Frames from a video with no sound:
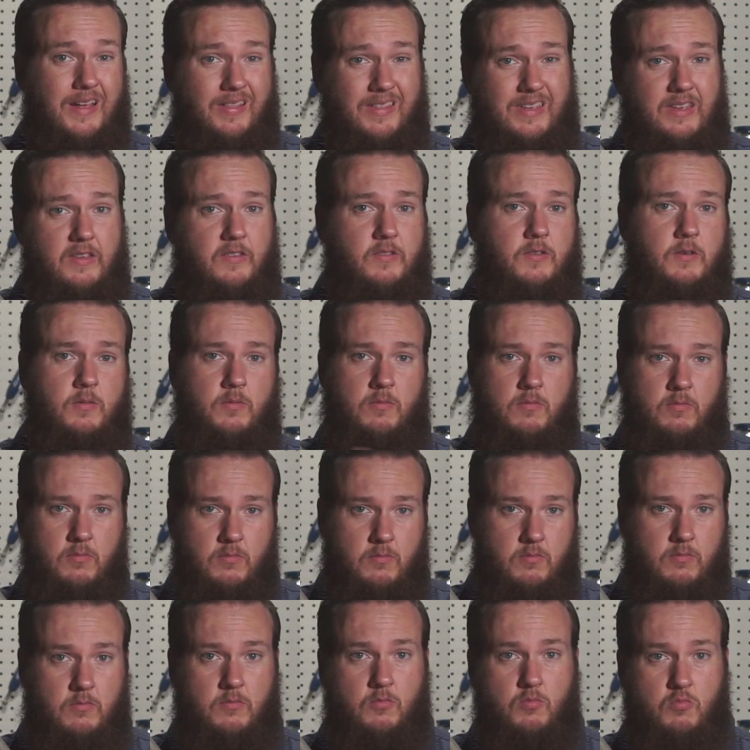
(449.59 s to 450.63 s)
at least
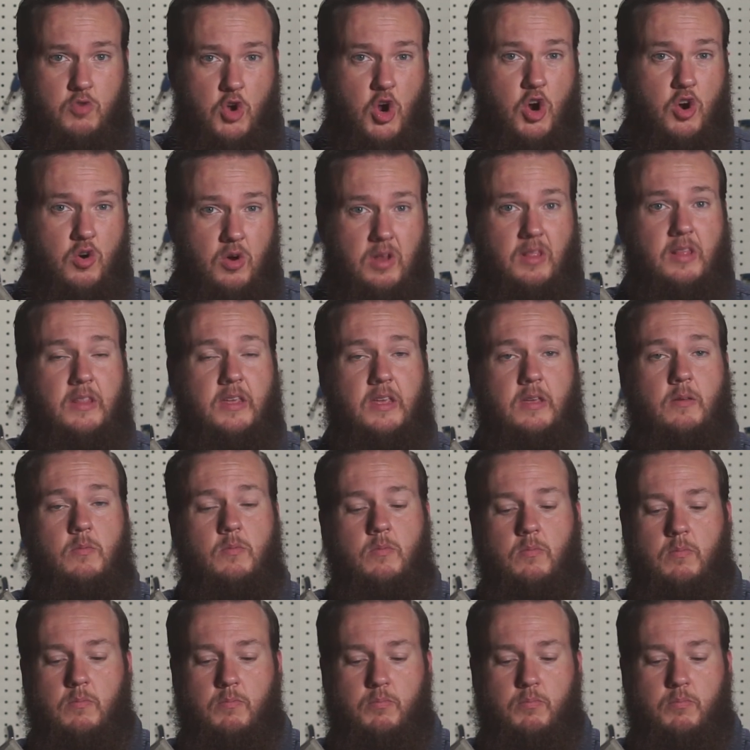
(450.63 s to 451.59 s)
currently.